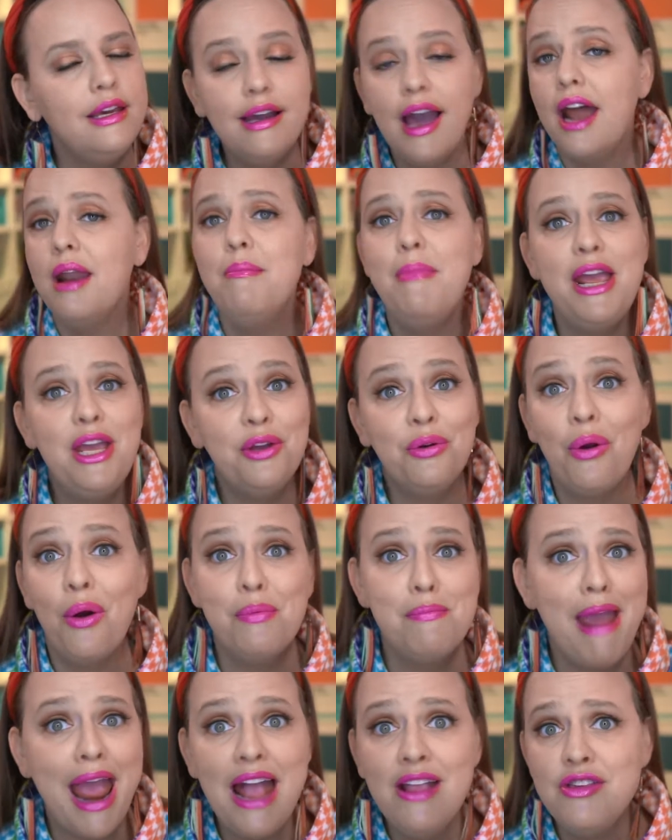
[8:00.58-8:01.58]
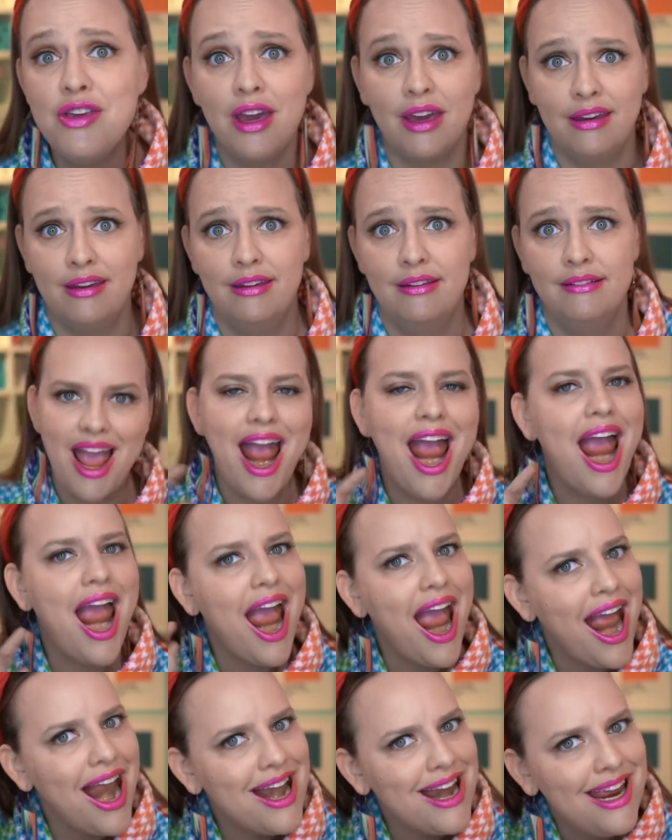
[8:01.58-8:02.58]
got to make your own magic.
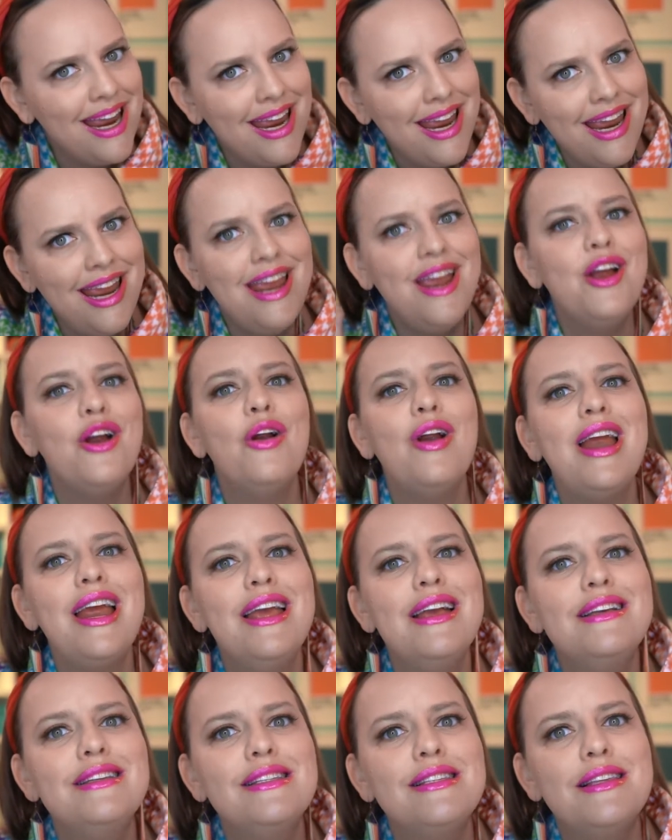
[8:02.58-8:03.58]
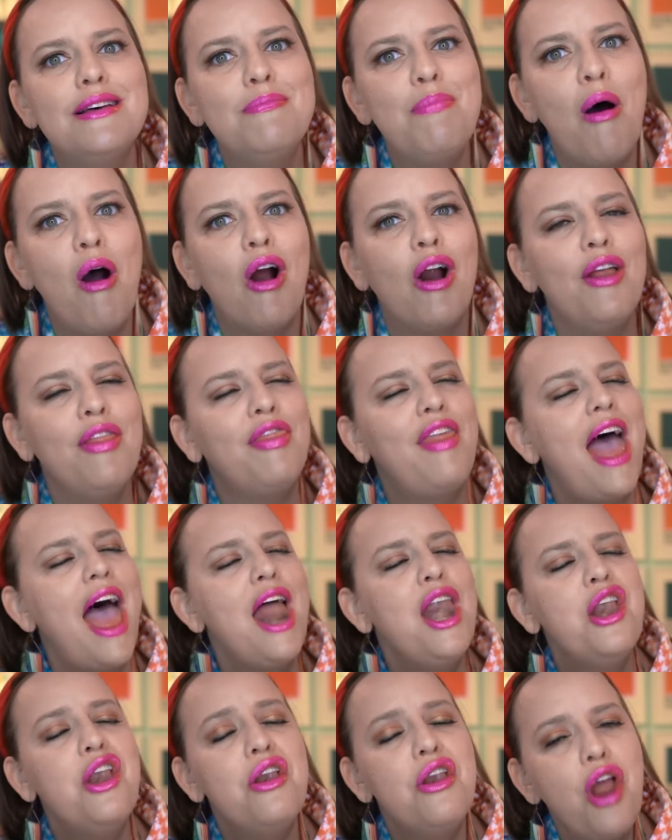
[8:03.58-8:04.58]
And here is the part
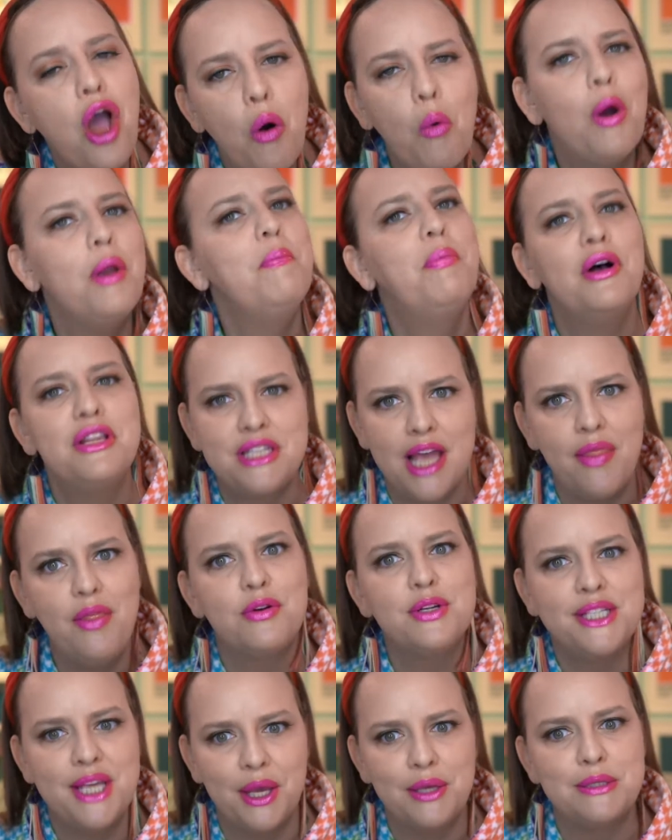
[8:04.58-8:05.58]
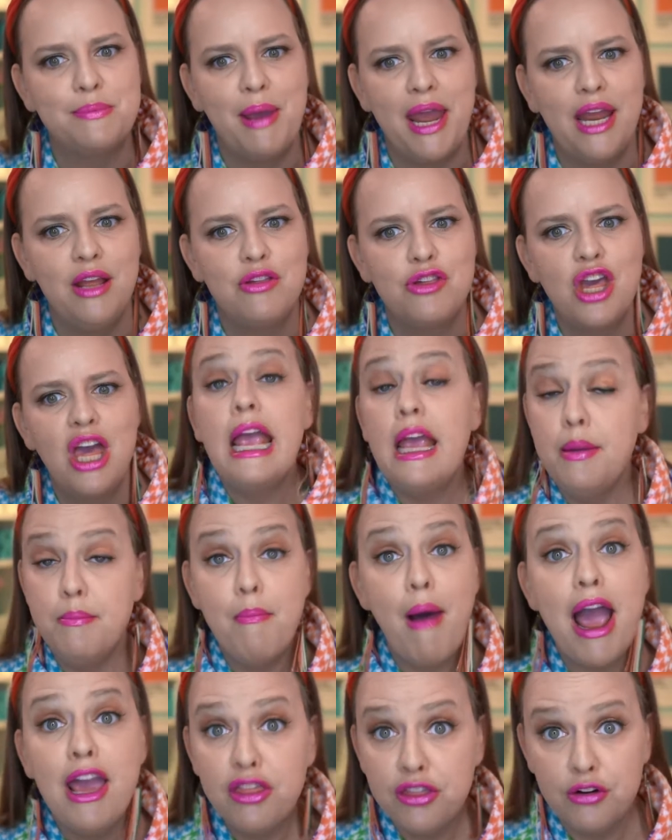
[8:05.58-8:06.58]
that no one puts on their sales page. In
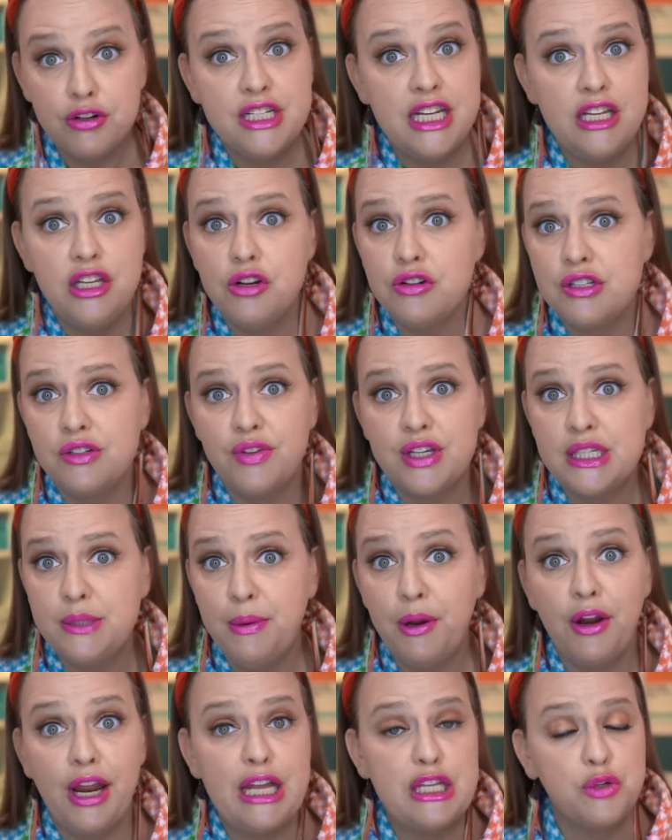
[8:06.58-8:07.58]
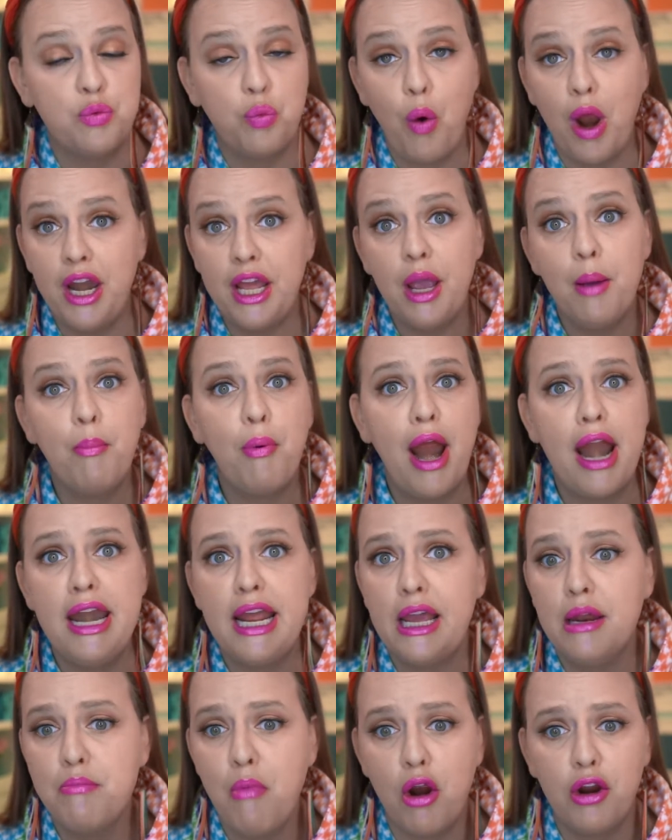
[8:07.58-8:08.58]
my 13 years of experience running a branding
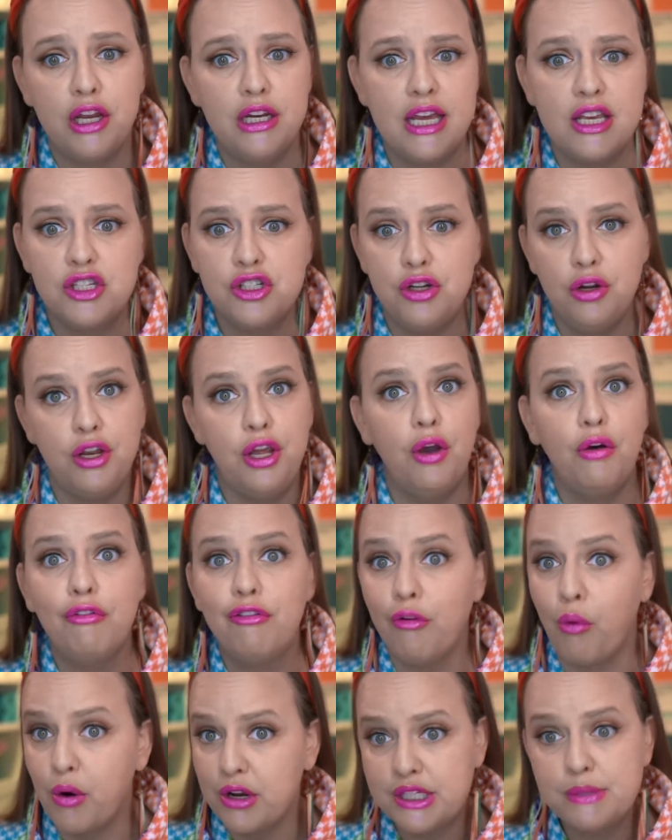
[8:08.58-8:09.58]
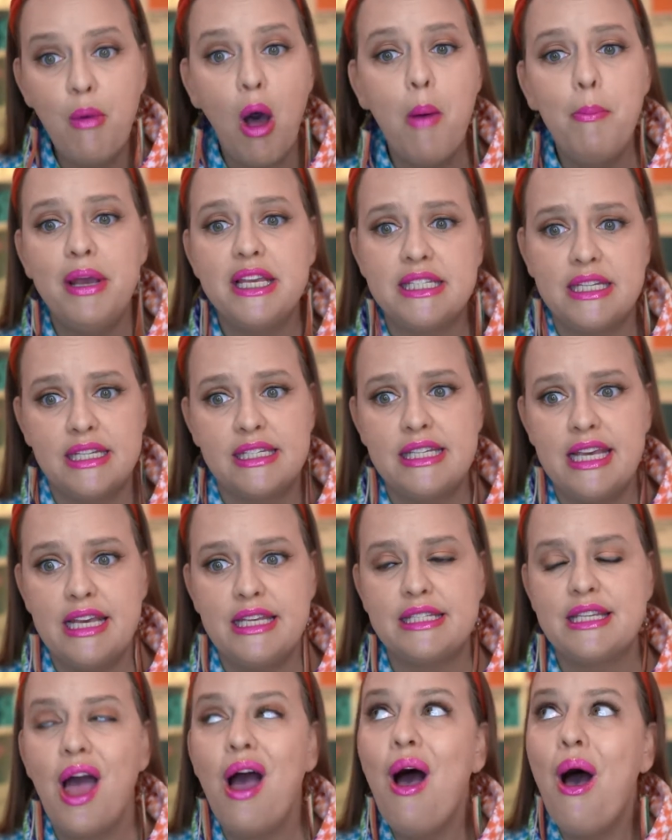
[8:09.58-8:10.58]
and marketing studio for small
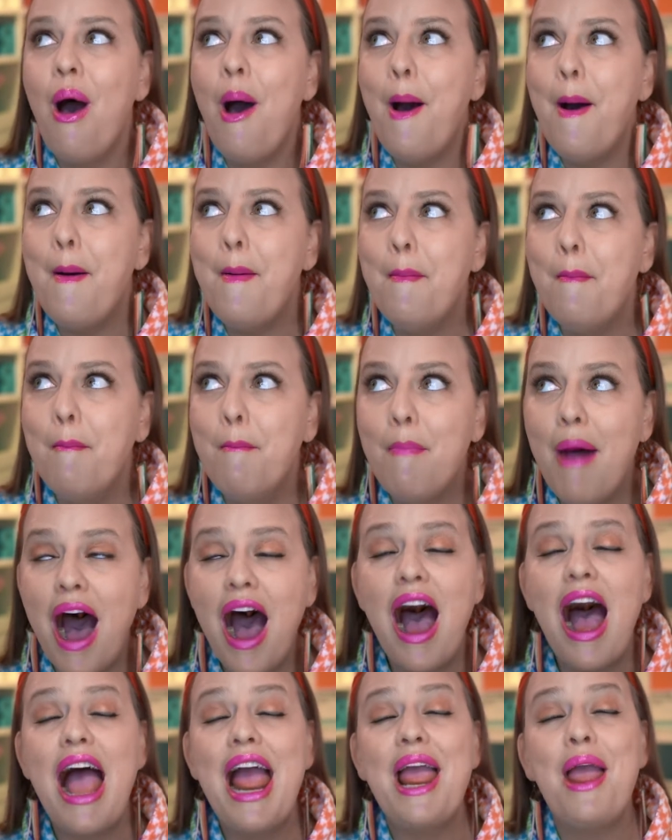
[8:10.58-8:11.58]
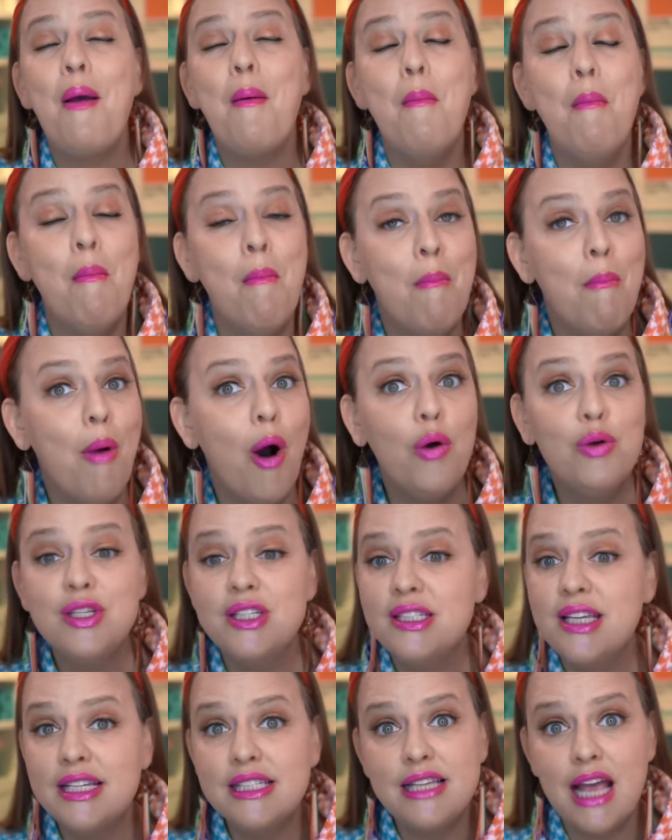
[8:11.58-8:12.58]
businesses, my most
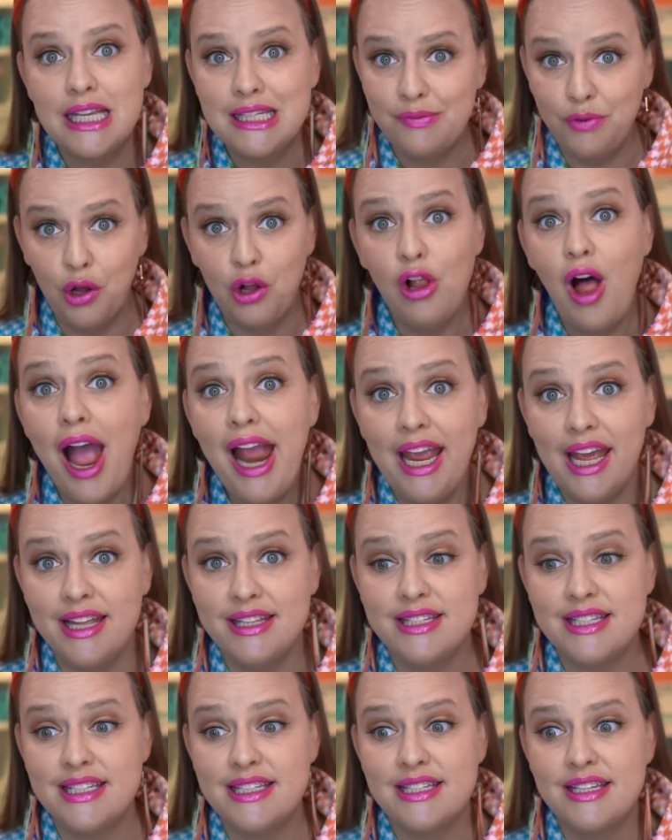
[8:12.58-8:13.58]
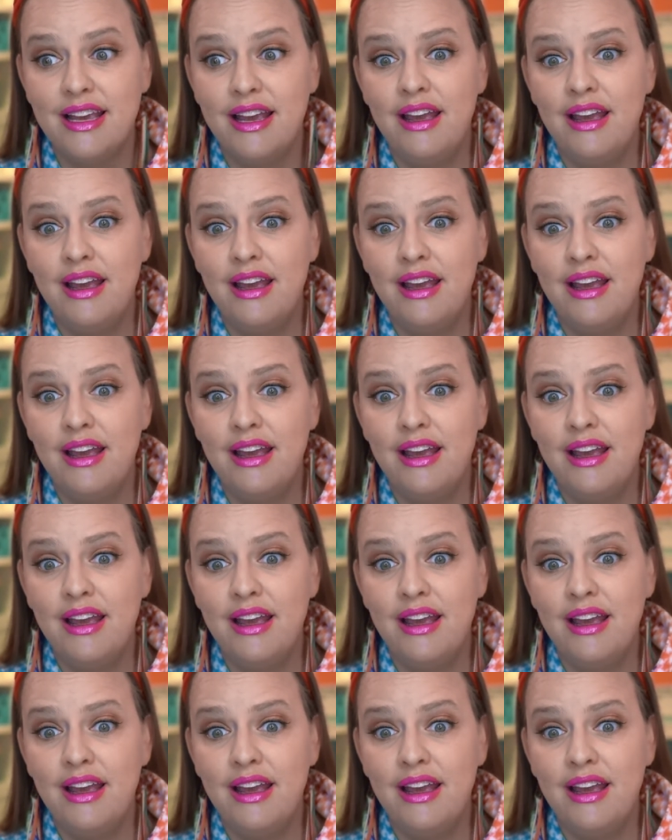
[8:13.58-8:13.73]
successful clients